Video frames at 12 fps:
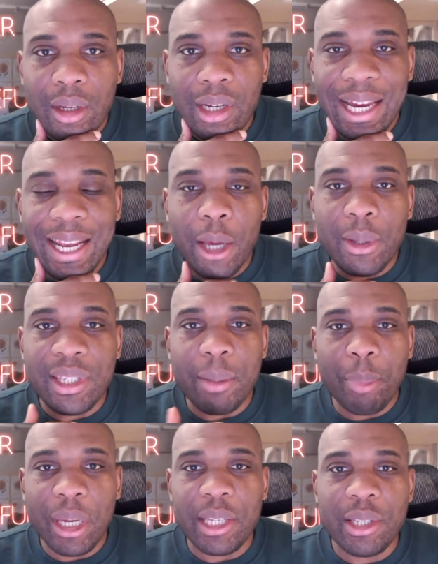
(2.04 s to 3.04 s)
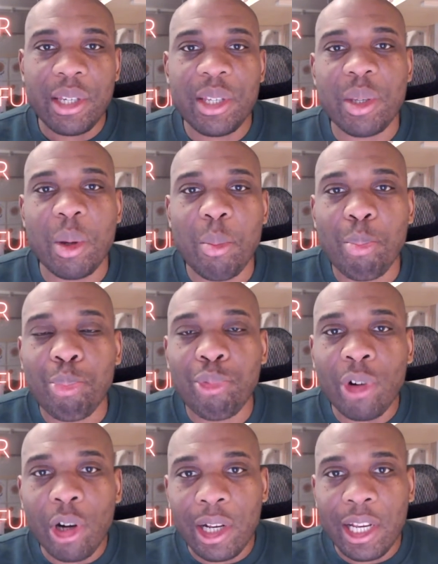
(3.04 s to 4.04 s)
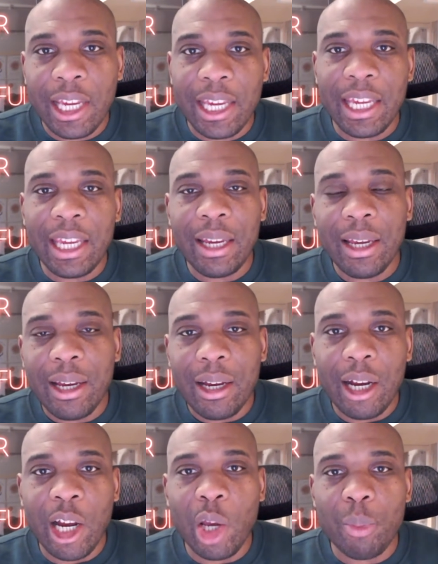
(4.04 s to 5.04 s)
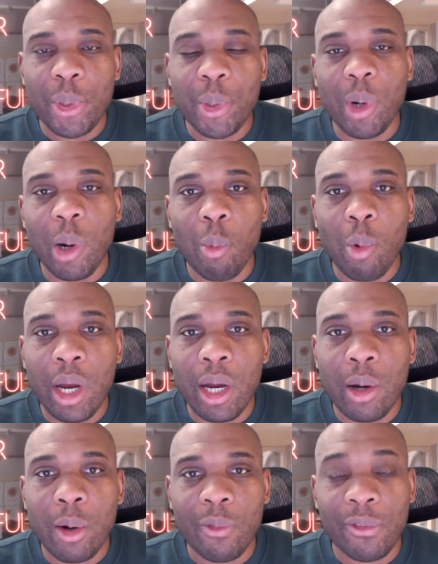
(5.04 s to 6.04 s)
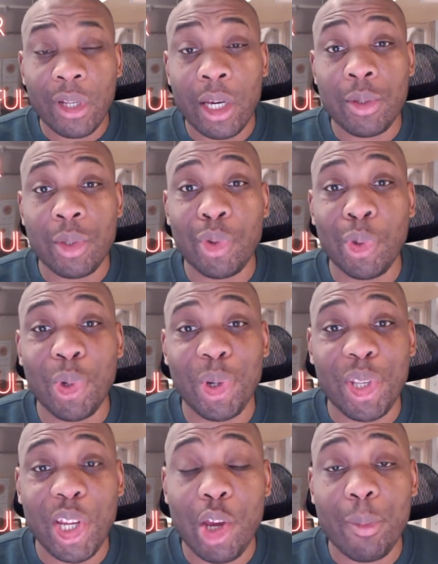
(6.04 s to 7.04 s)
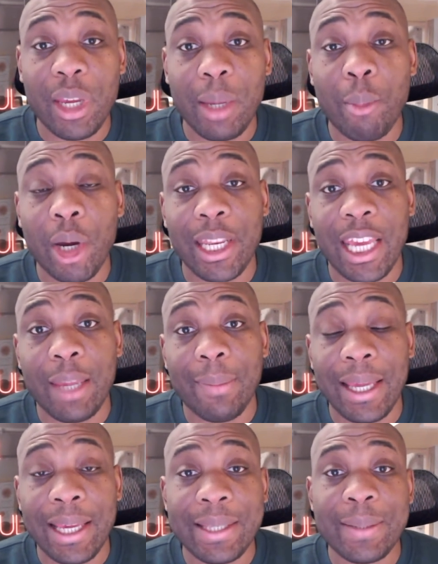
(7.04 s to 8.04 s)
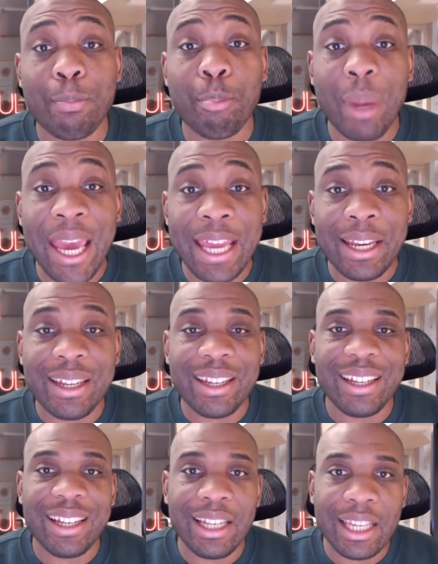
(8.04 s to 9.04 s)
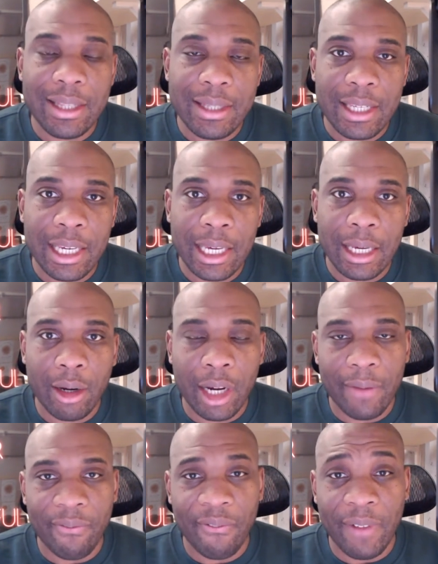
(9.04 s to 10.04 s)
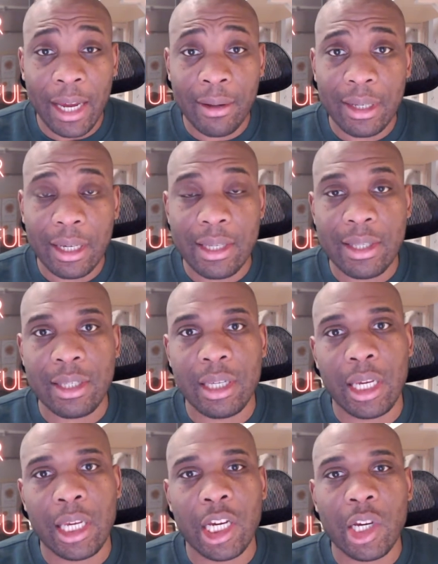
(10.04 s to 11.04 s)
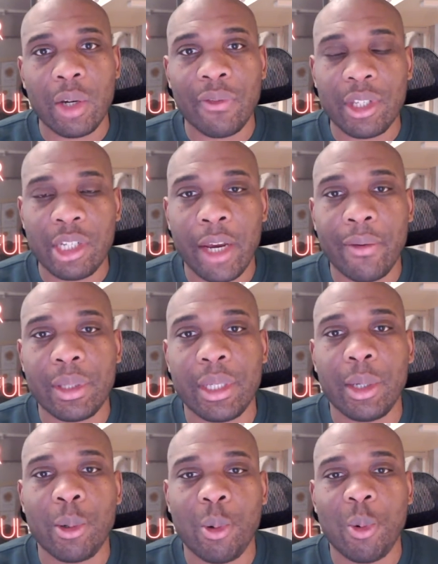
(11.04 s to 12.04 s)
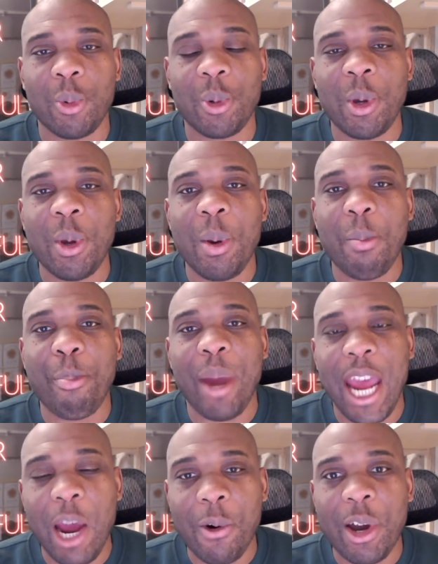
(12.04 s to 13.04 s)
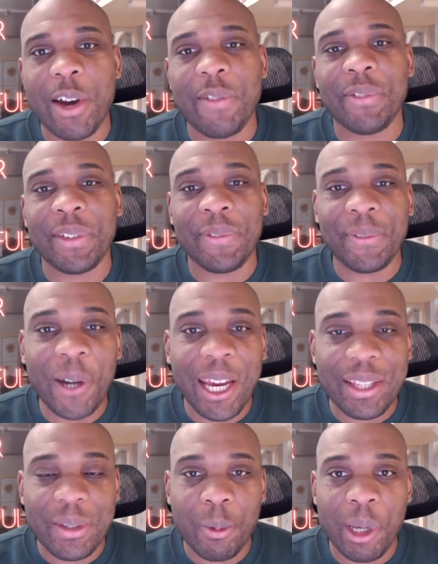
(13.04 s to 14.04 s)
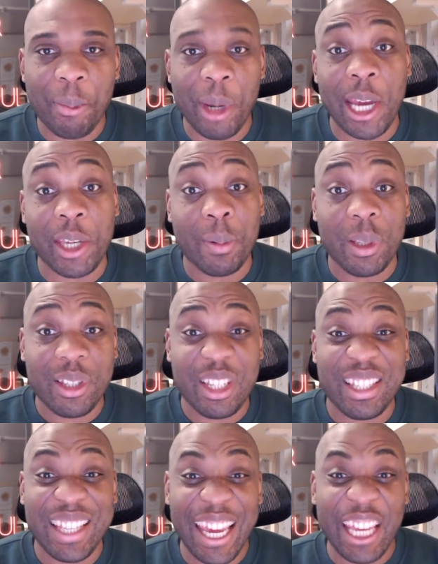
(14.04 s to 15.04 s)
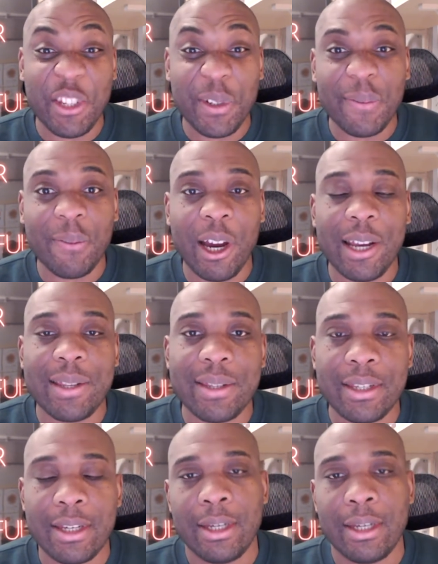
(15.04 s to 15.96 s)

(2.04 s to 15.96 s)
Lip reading: Hello, St. Peter's, Brockley. I hope you are well. For those who do not know me, my name is Ben Lindsay. I am founder and CEO of a charity called Power the Fight. We empower communities to end youth violence.